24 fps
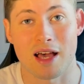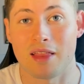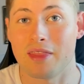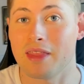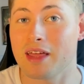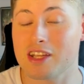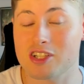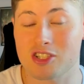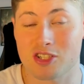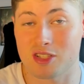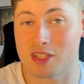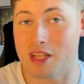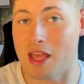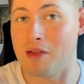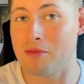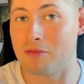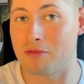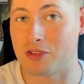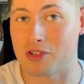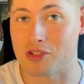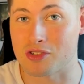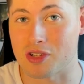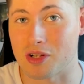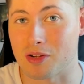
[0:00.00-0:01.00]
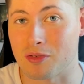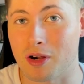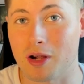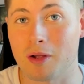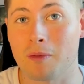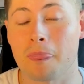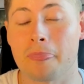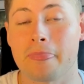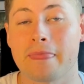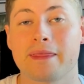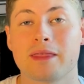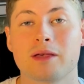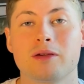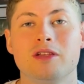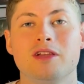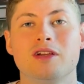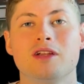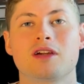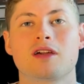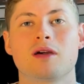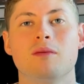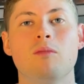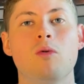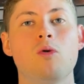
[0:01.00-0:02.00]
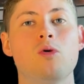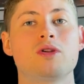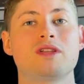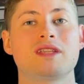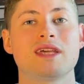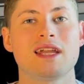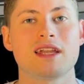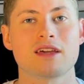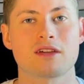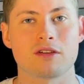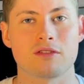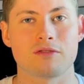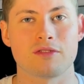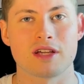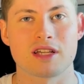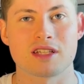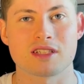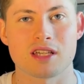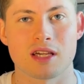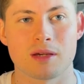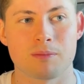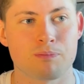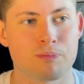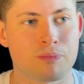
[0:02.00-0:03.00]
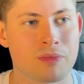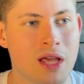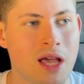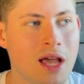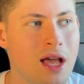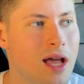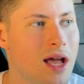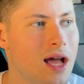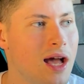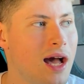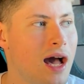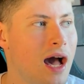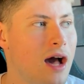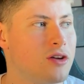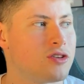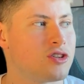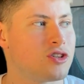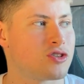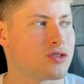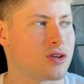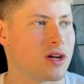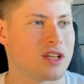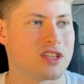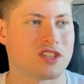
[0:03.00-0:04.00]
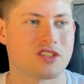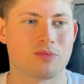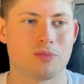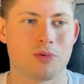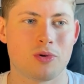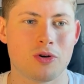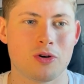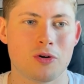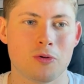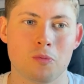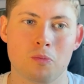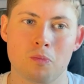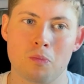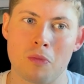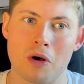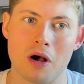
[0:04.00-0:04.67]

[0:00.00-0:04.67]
And that's just infantry, right? And then you look at more delicate things like, how do you transport,